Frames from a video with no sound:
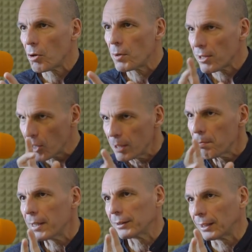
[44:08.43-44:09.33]
So we are the
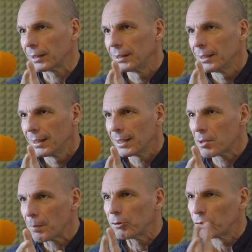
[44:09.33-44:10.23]
only party
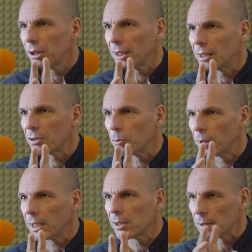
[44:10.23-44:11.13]
that spent 2 years
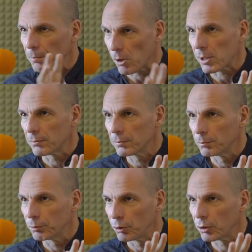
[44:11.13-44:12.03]
working on the program
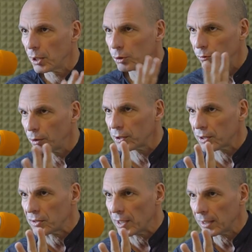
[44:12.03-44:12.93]
before going to
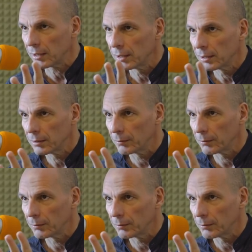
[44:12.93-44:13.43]
voters and saying,